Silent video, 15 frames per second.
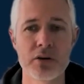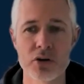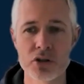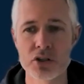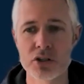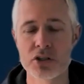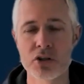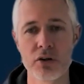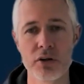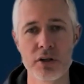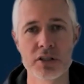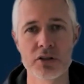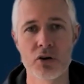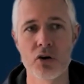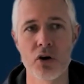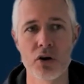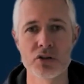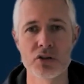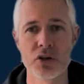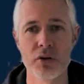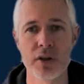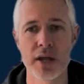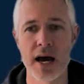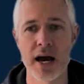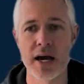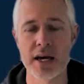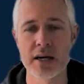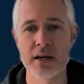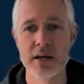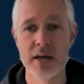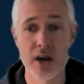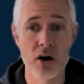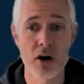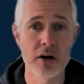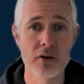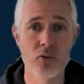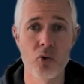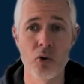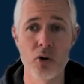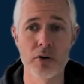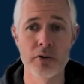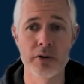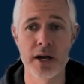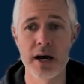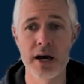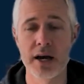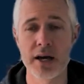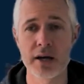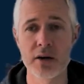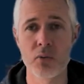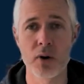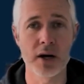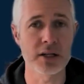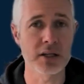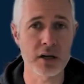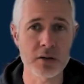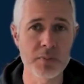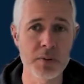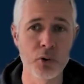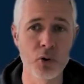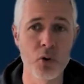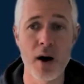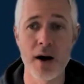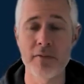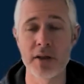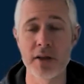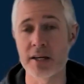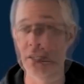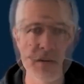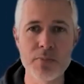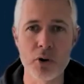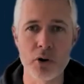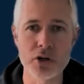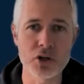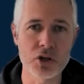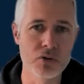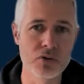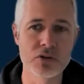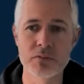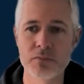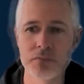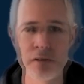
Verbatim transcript: there's certainly still calls though that I get on, or where I talk to people who have like deeper issues,